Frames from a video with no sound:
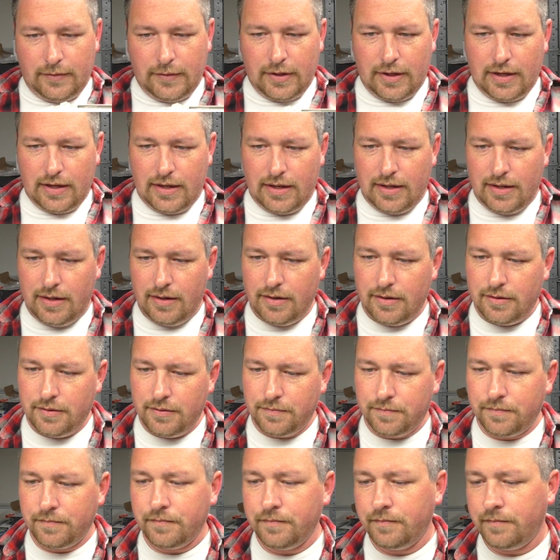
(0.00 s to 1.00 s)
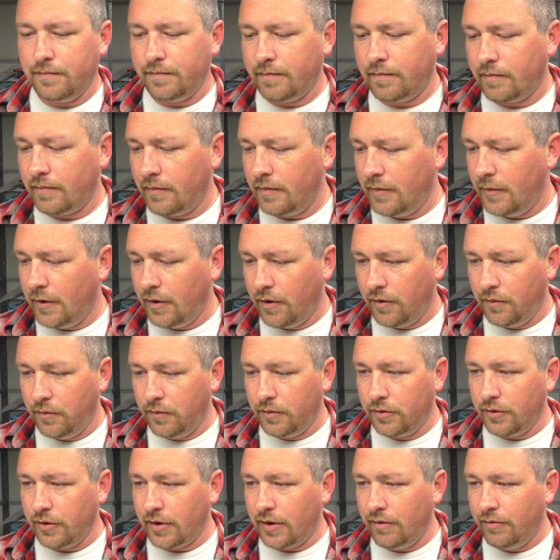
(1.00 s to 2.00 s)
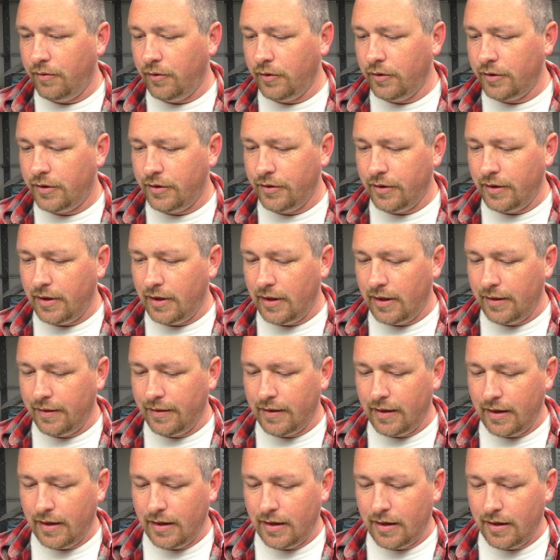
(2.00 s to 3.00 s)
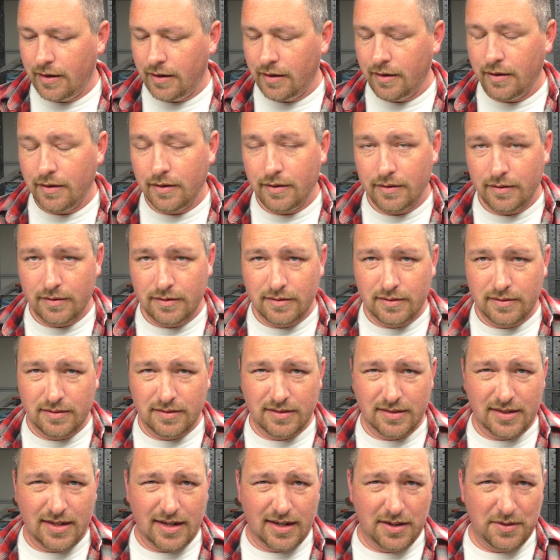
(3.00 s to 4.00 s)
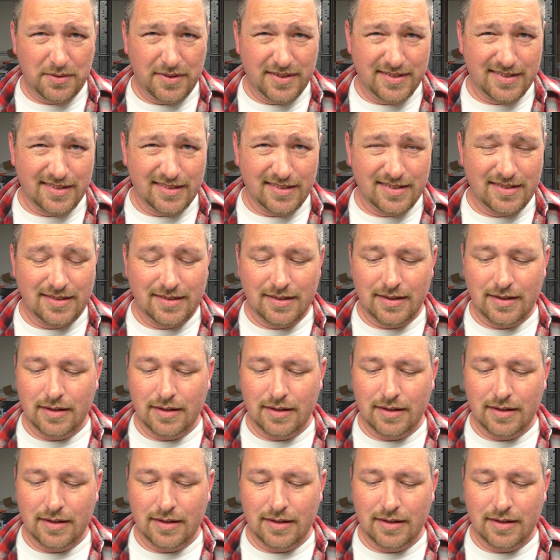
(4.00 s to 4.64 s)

And, was looking forward to it, and then kind of wasn't.